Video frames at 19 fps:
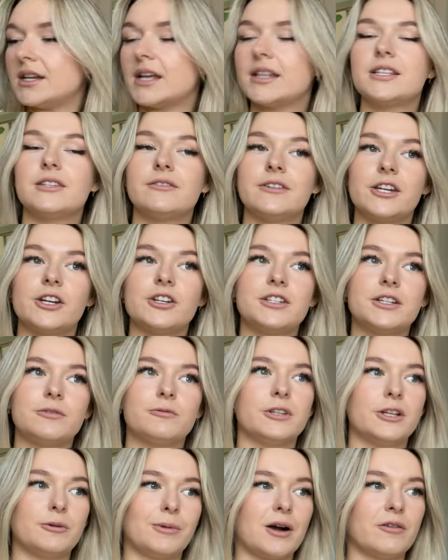Now this video did
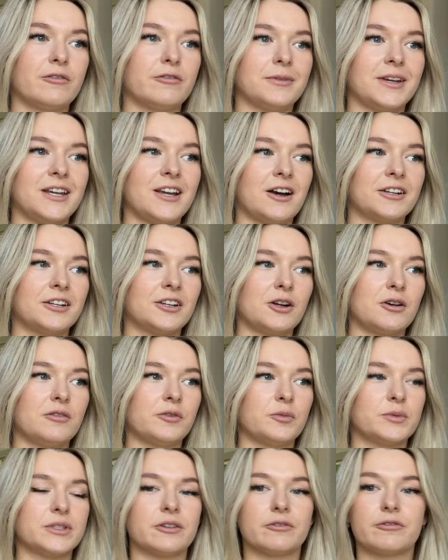really well for me. I don't know if
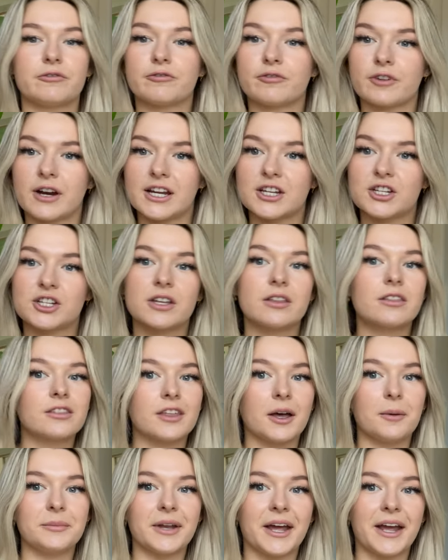it was the fresh
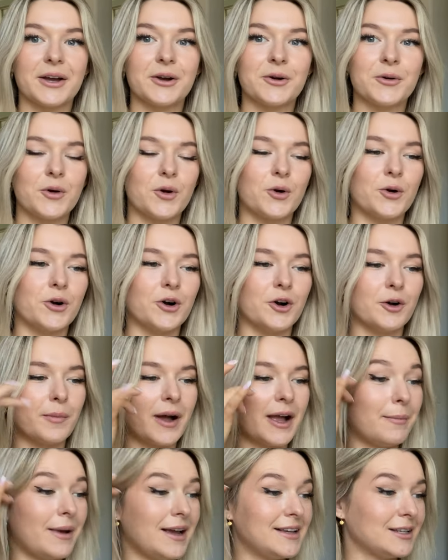thumbnail or my
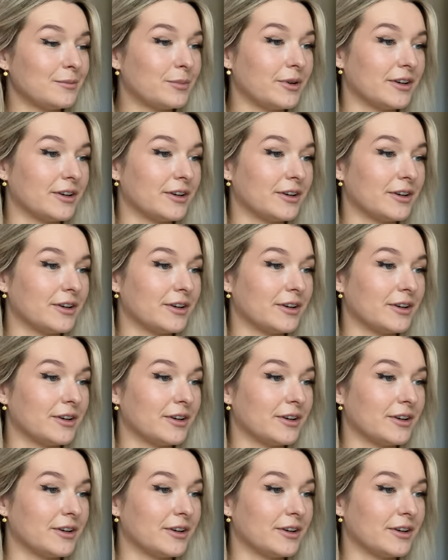amazing